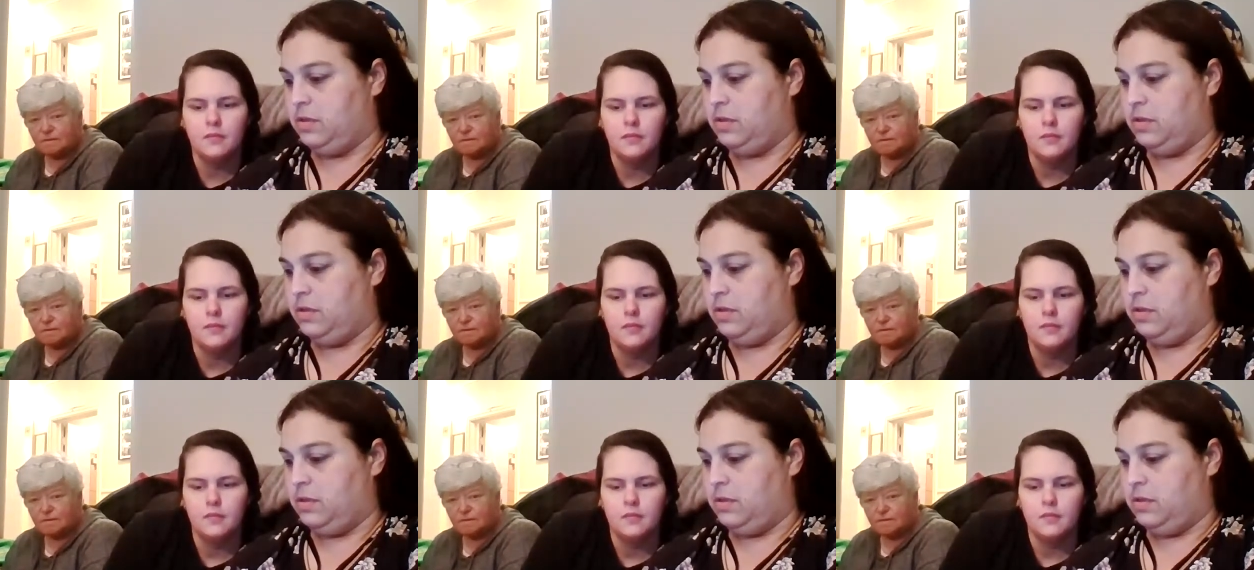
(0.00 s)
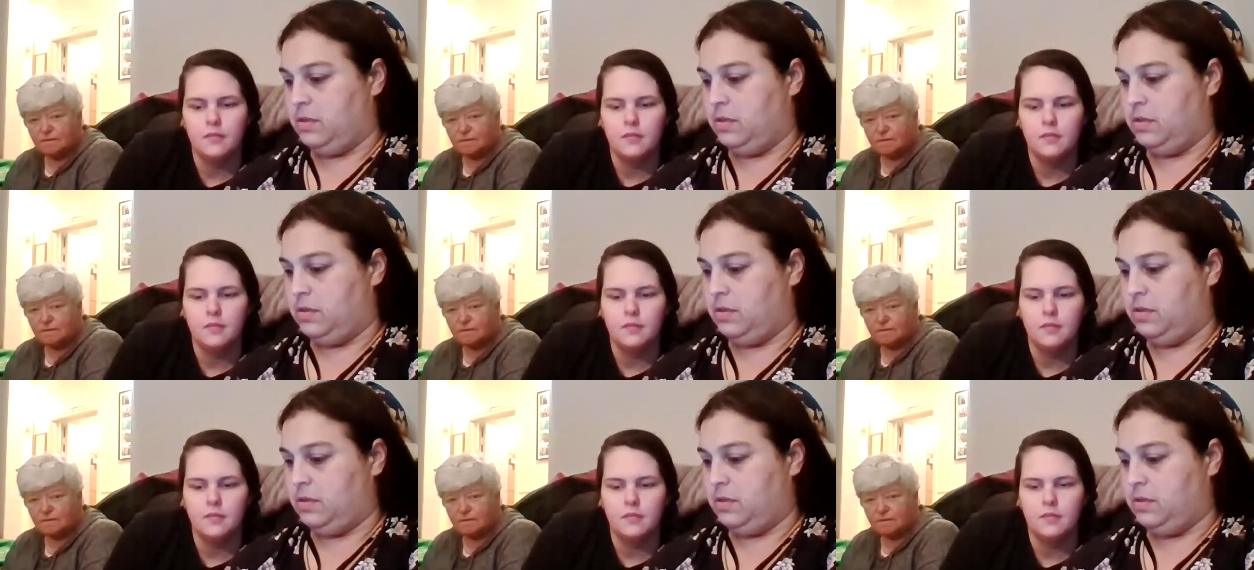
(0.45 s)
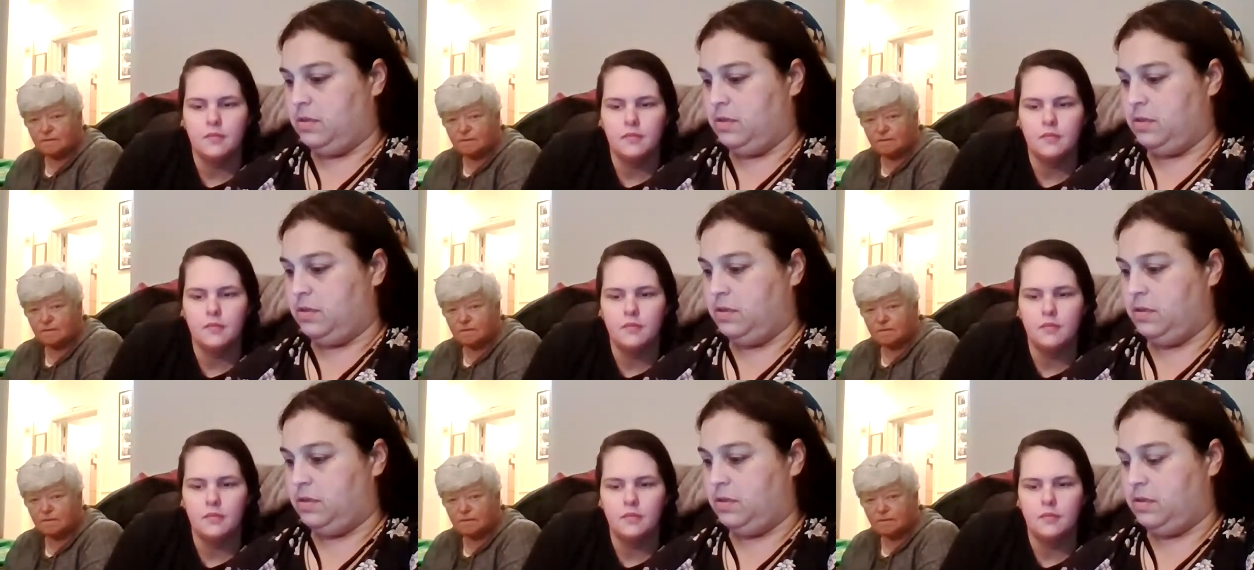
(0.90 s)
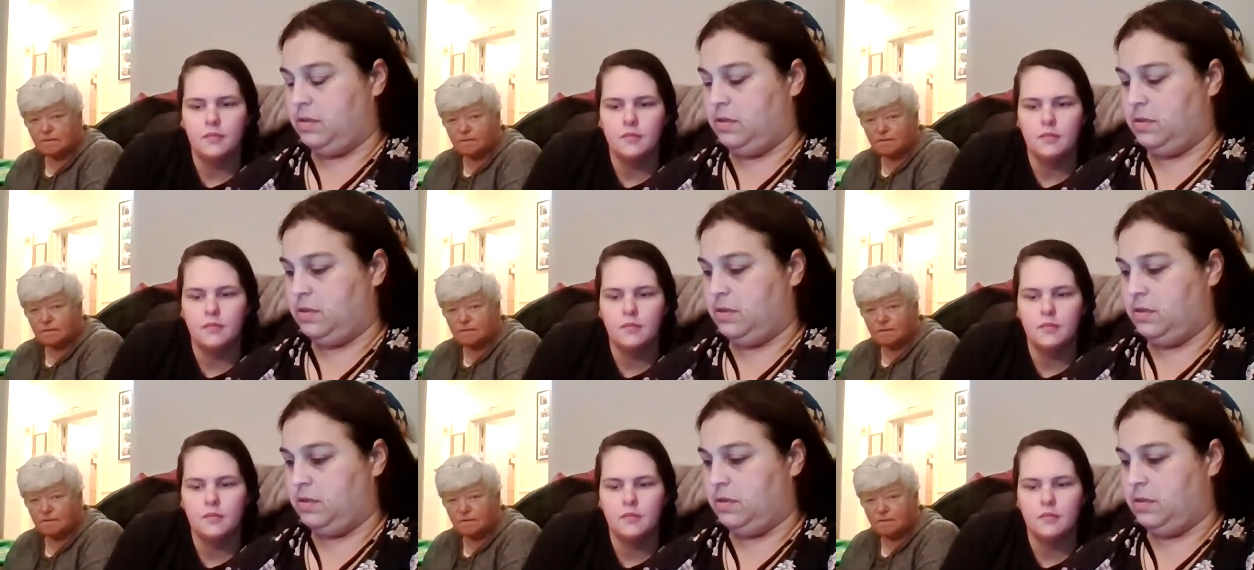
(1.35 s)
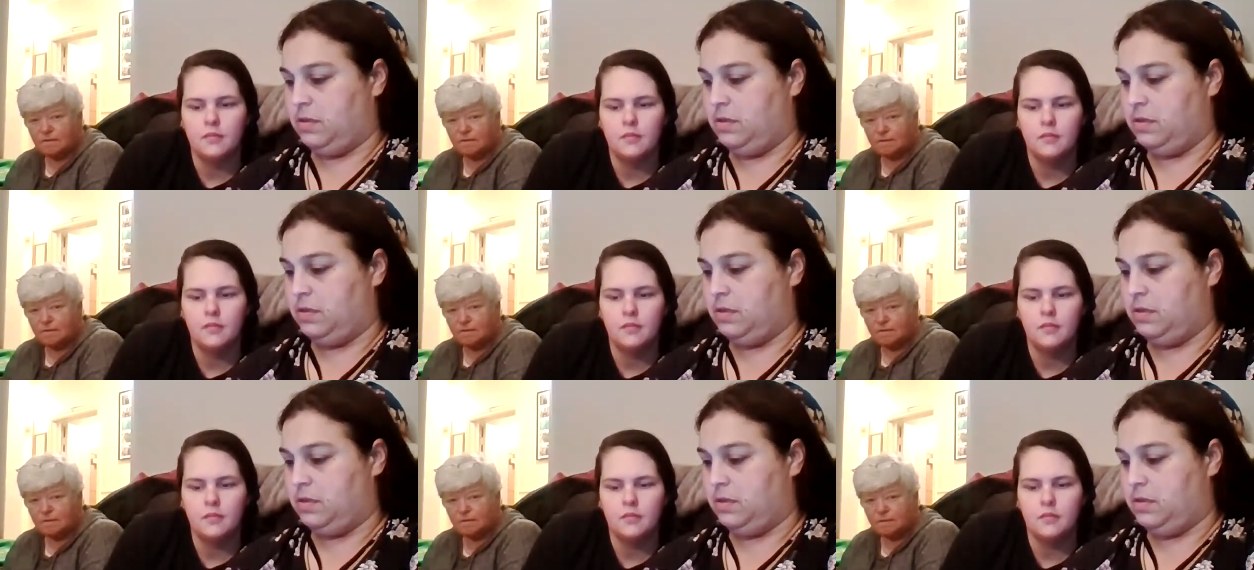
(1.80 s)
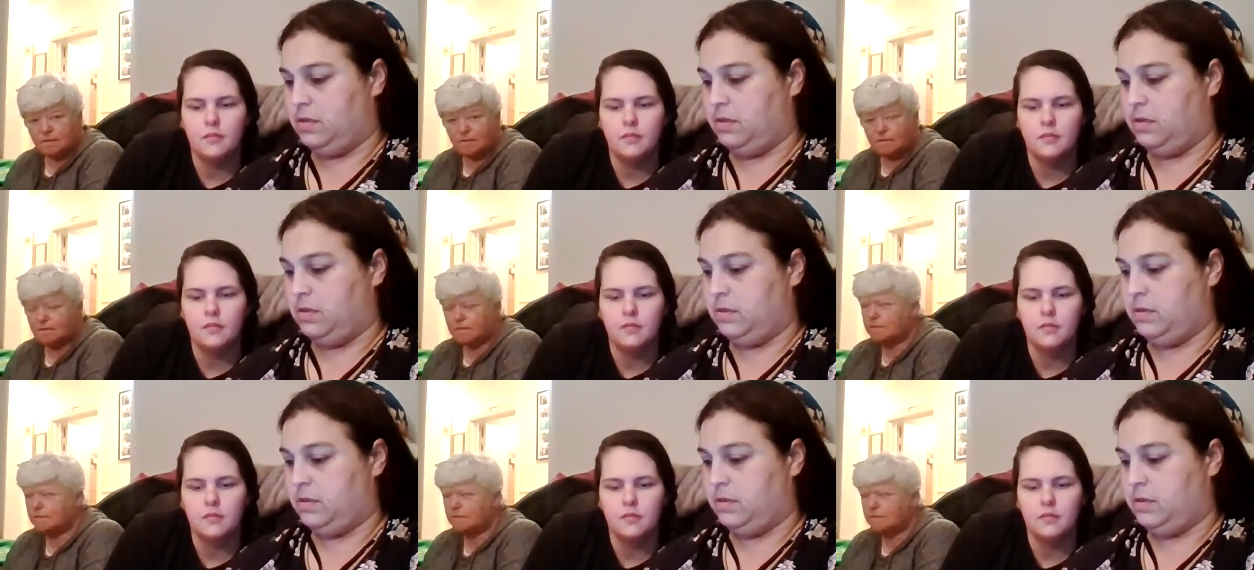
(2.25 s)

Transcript: Nothing is said.